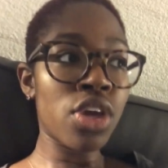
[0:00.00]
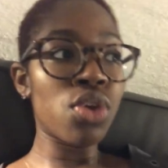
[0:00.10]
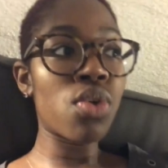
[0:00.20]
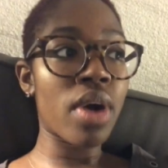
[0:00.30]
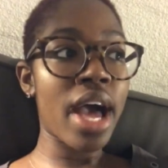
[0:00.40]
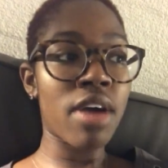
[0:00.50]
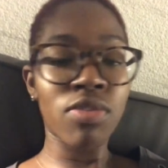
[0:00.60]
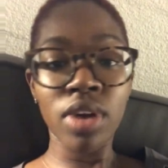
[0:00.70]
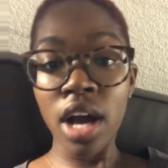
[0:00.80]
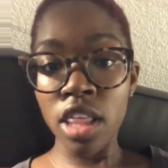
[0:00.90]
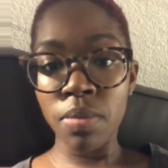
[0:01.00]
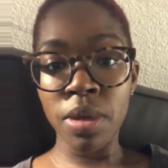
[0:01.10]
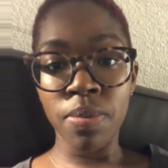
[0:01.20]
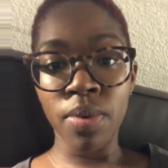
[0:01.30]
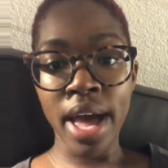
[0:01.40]
you don't have what other
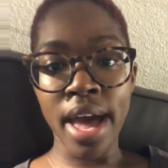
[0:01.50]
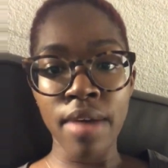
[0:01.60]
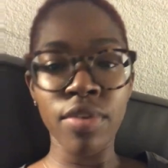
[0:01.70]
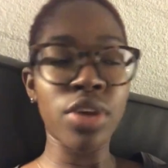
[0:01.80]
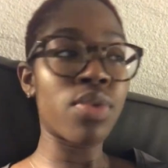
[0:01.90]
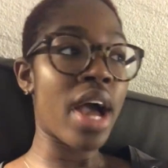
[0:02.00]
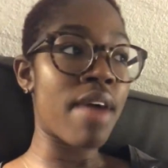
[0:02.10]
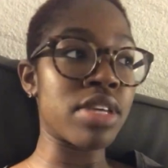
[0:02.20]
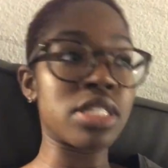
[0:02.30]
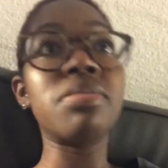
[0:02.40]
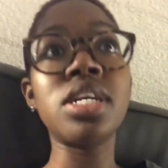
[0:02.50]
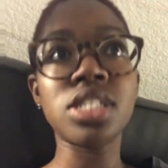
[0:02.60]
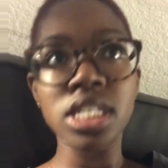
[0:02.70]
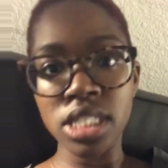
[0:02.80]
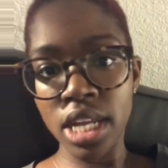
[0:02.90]
people have, or you don't have as much
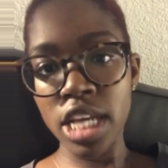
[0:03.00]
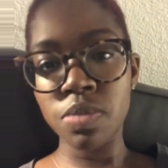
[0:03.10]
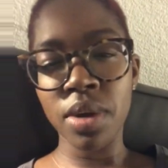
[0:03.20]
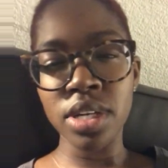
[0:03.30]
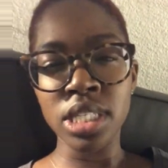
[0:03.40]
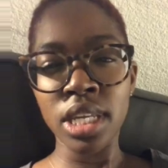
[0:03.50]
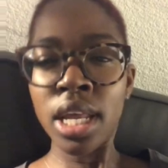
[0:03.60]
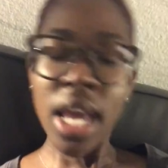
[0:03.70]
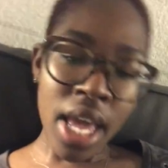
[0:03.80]
as the next person,